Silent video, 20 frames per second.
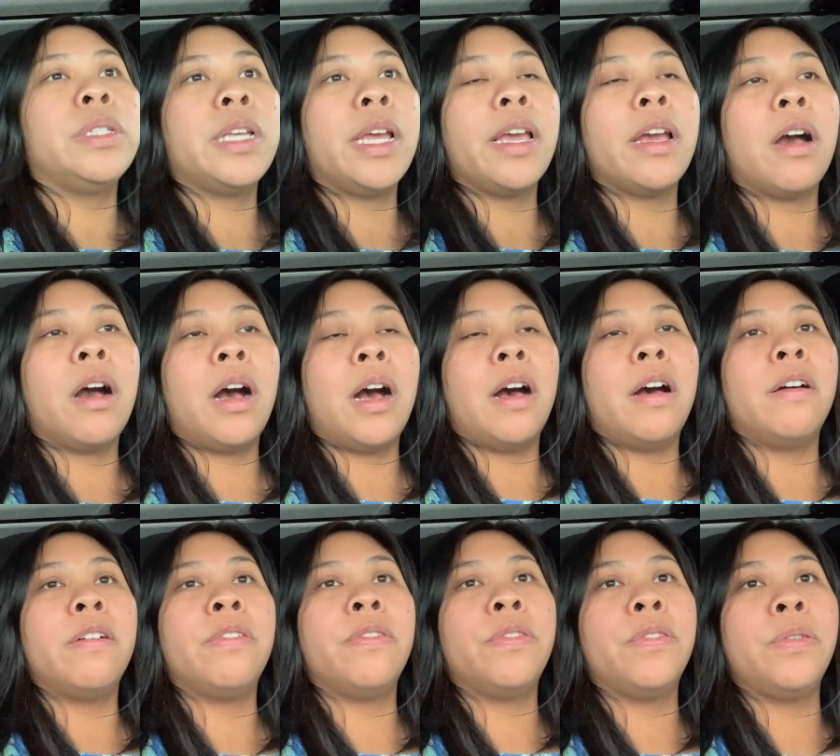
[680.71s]
day
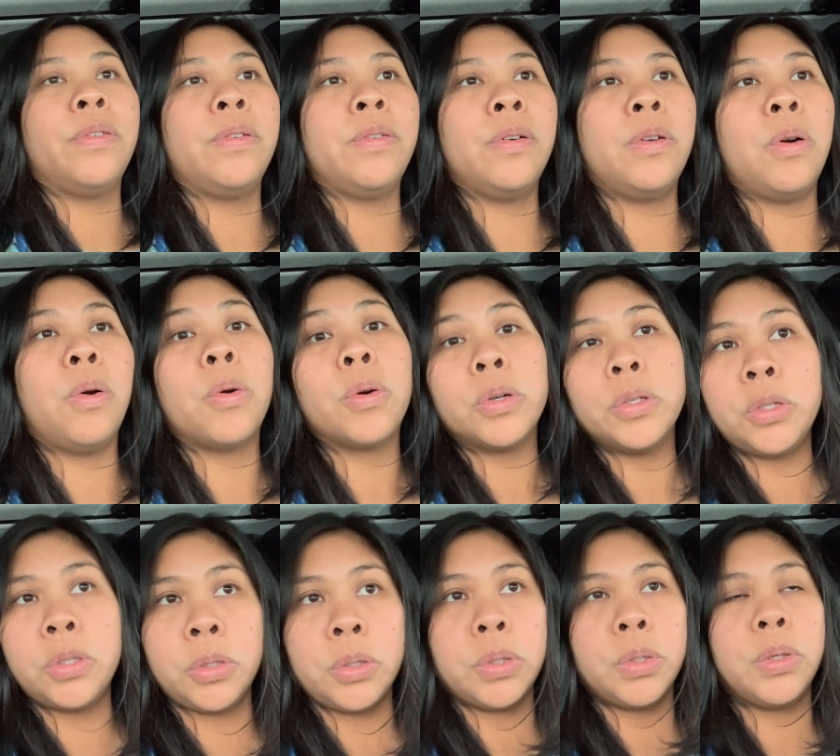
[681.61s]
off or
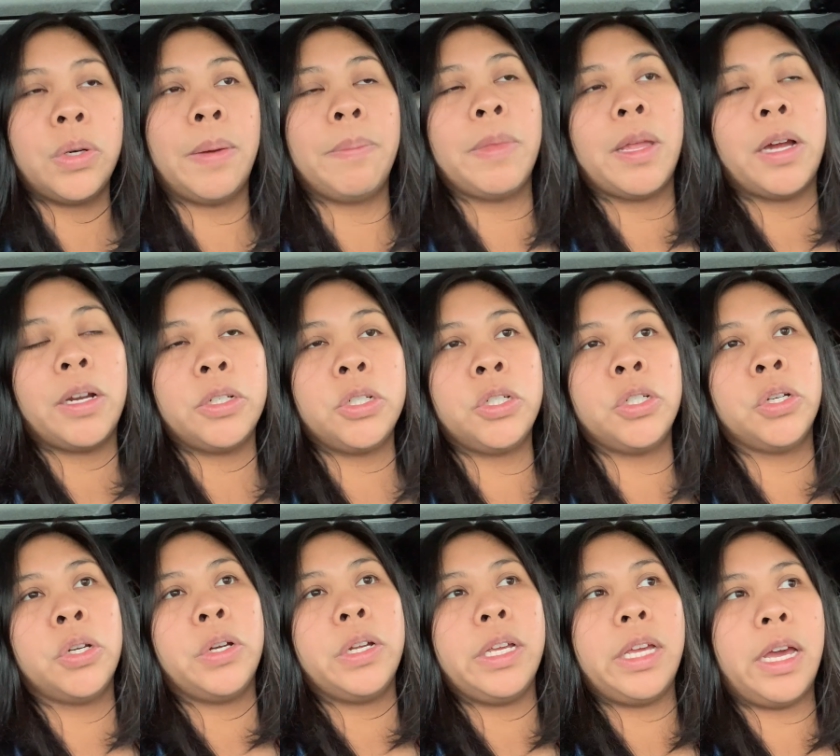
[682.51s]
2. I'm not
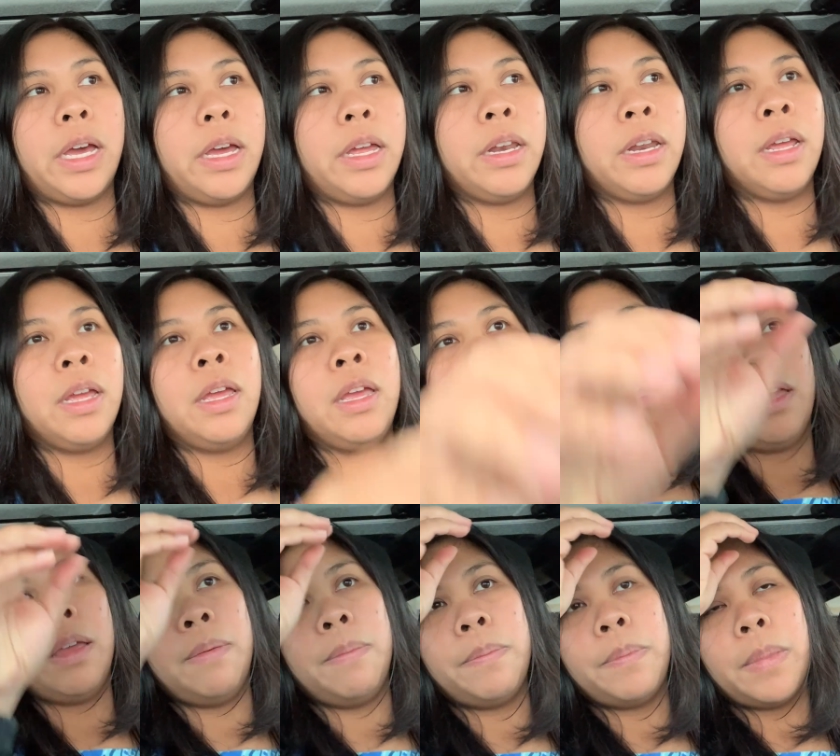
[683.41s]
sure yet.
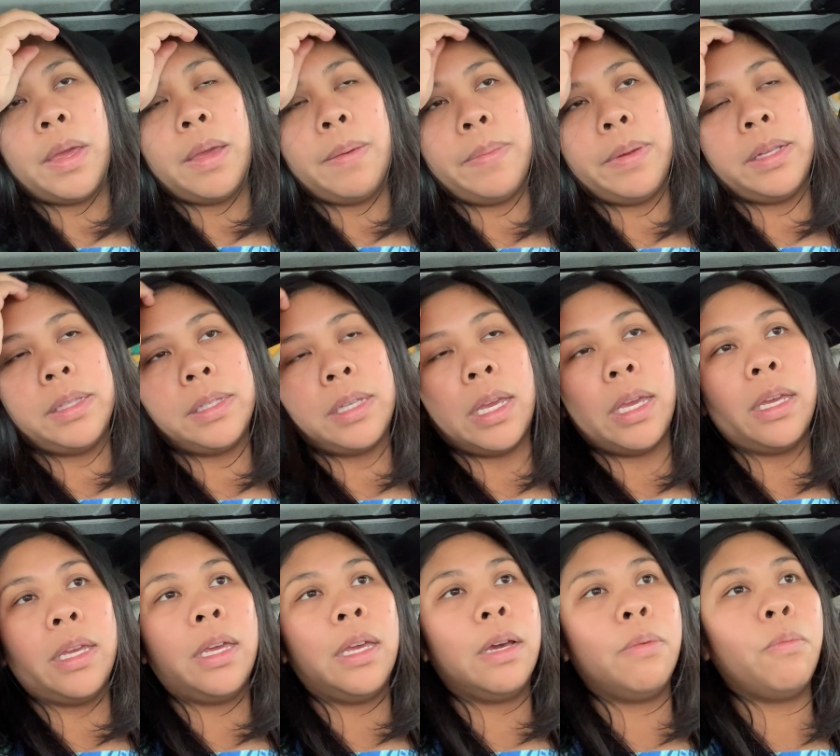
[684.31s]
Maybe
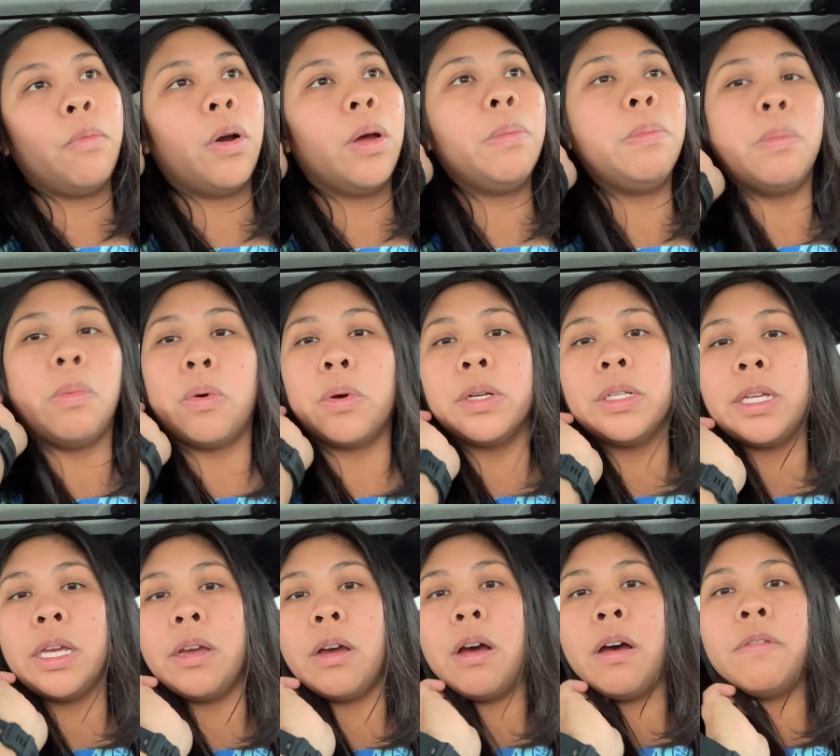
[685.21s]
taking 1 more
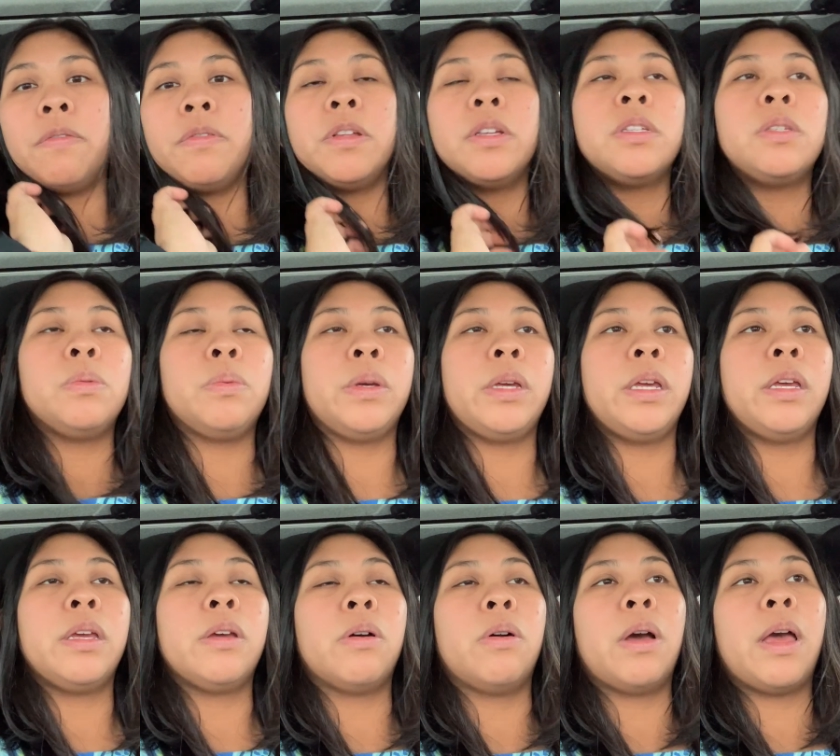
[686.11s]
day off this
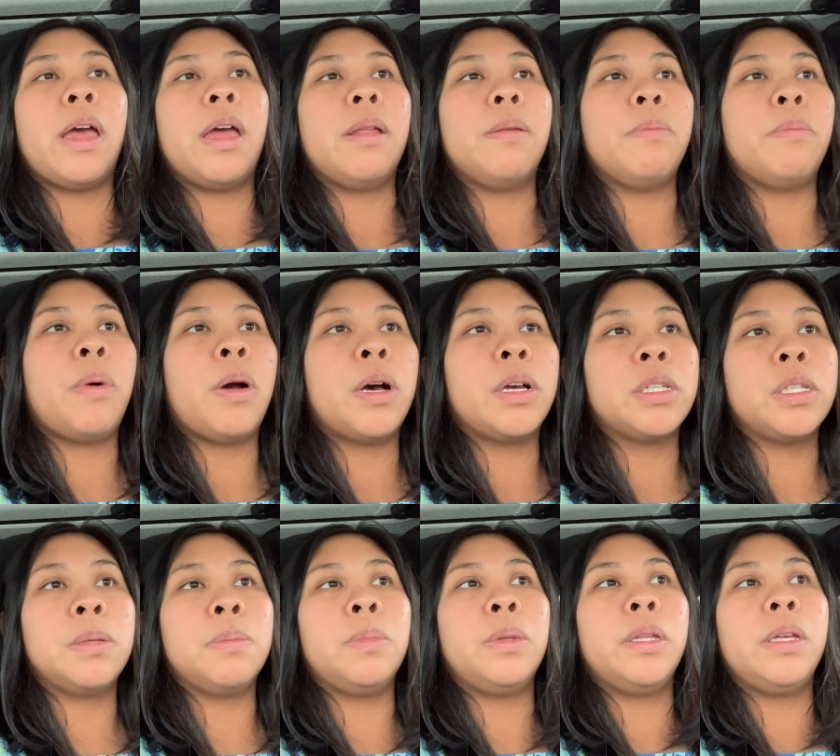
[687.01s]
week and
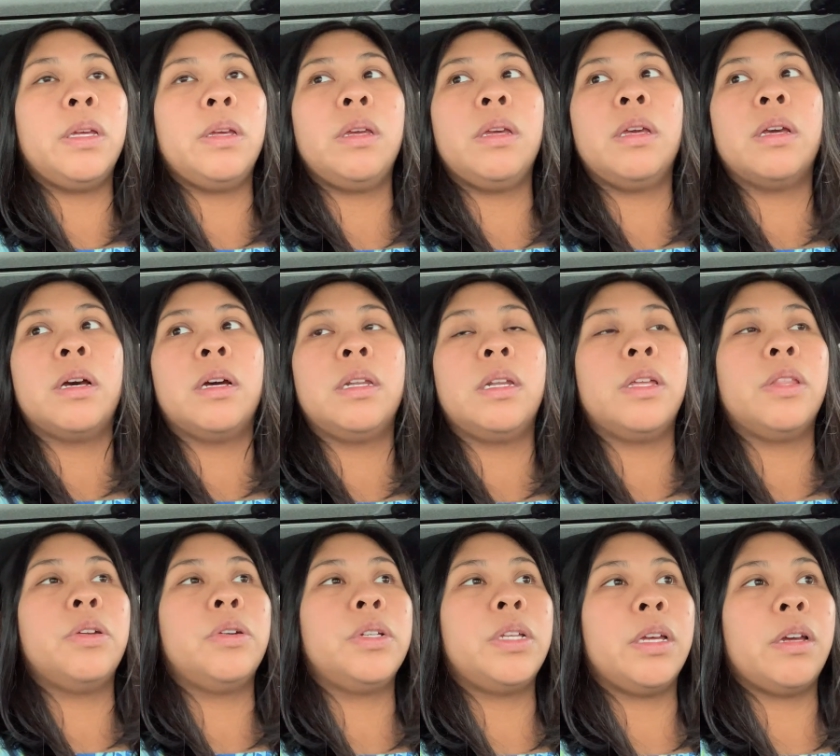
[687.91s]
possibly
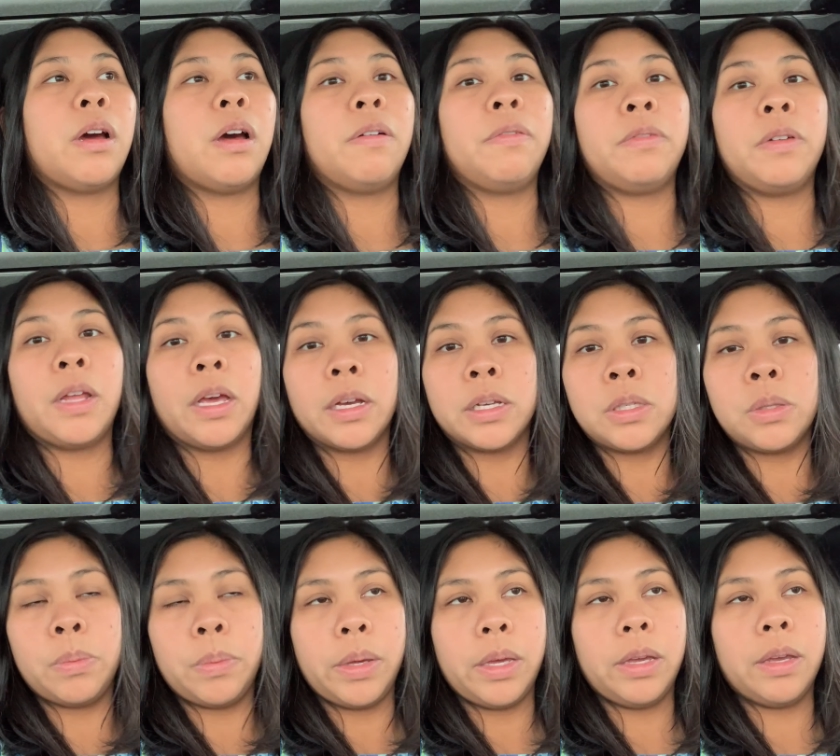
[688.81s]
another day off
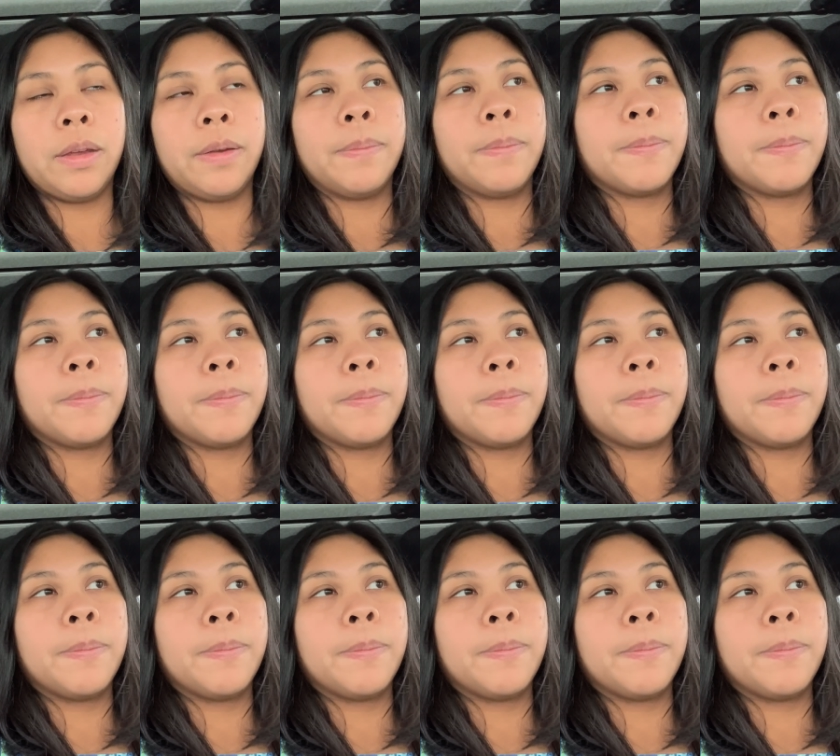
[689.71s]
next week,